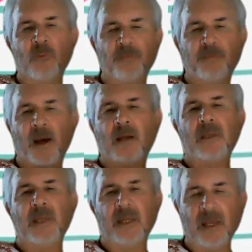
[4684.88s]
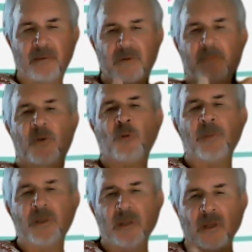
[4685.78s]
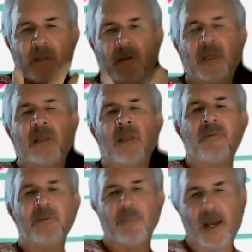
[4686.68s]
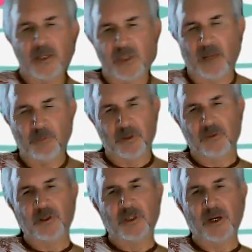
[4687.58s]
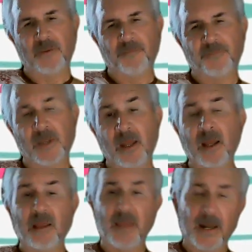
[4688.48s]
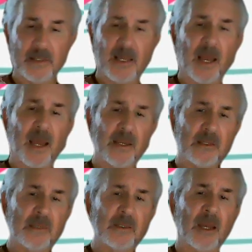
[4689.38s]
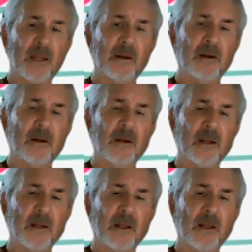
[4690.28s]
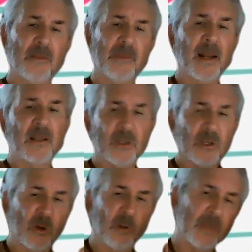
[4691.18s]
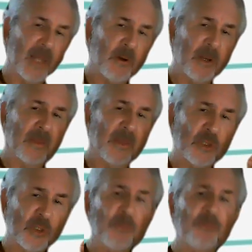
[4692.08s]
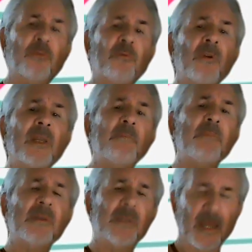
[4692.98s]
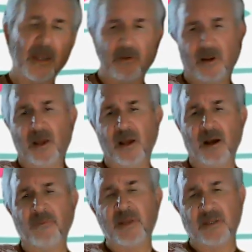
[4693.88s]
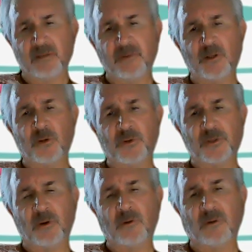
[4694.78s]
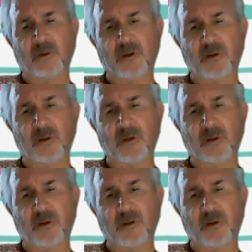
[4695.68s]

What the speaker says: with bhakti at every moment in loving pastime with Krishna. That is the highest desire. That is the cum laude, the supreme desire of the individual soul.